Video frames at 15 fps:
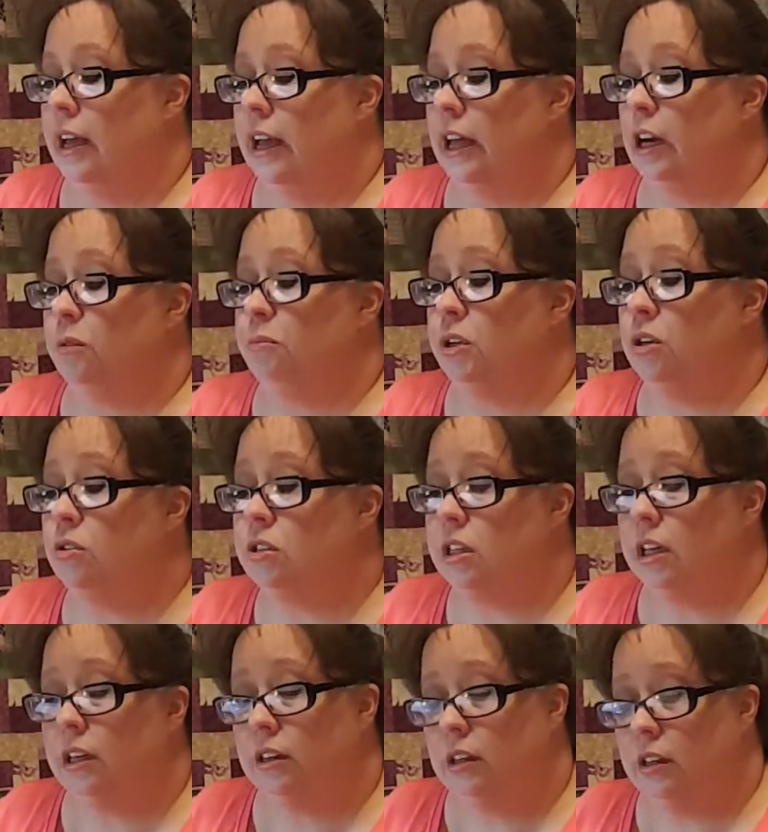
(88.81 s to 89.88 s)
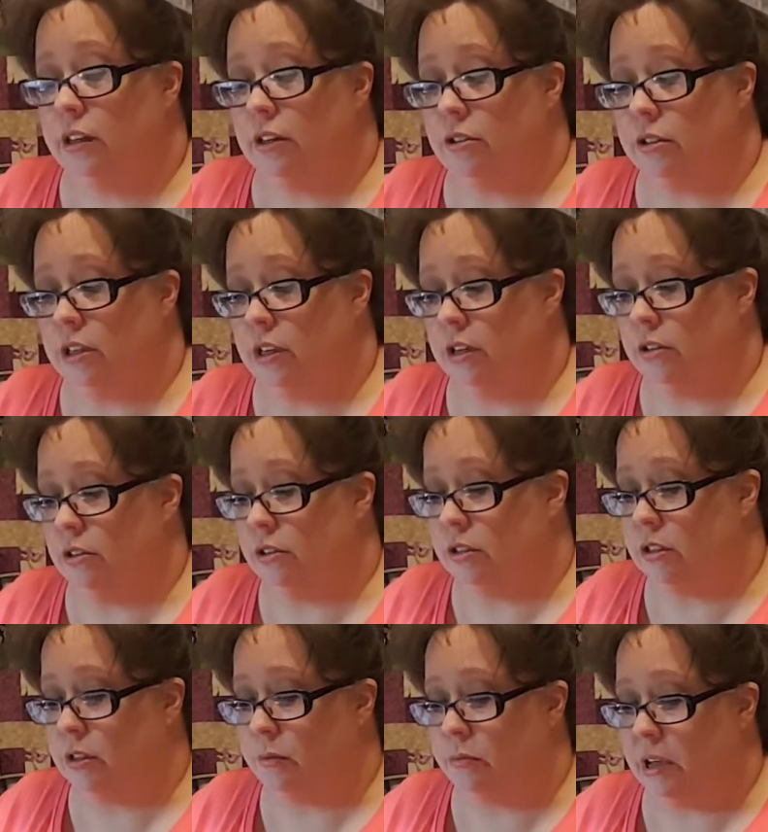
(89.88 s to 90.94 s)
And I'm using the leaders and enders
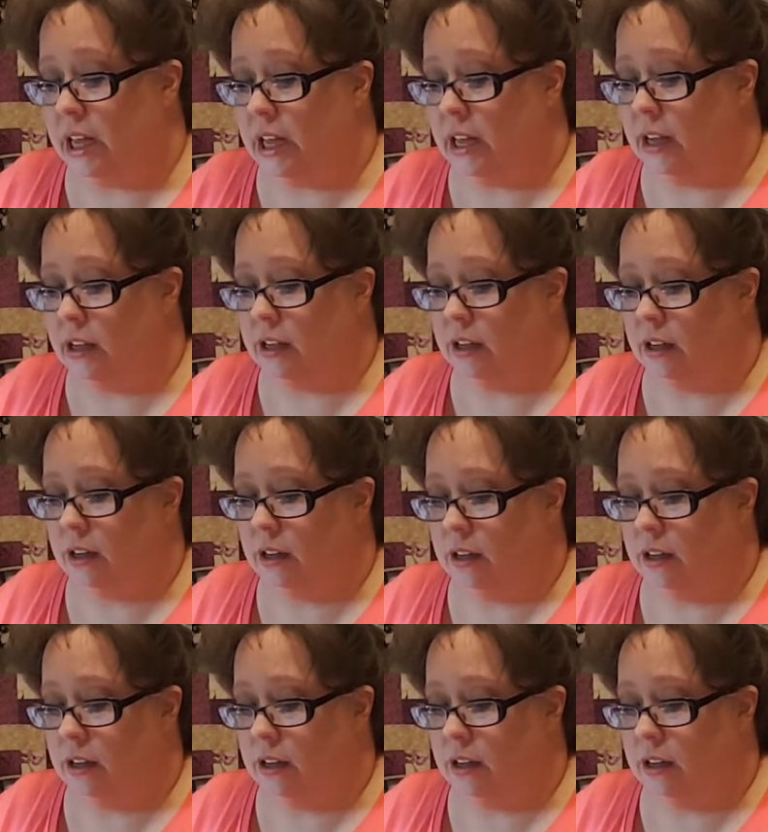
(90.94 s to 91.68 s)
to make